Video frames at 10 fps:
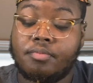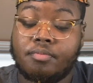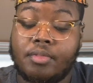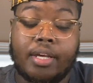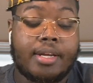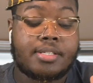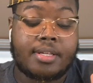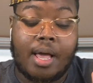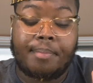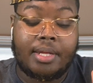Yeah, that's it.
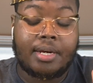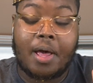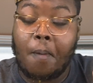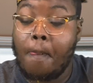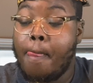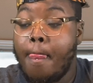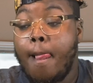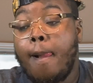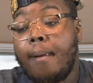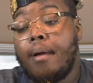I'm gonna leave it alone.
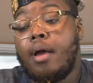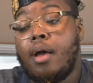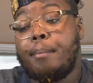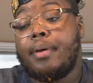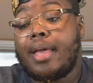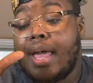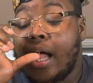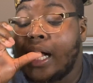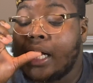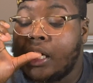But
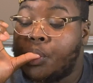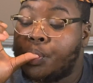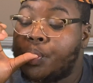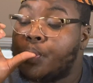yeah,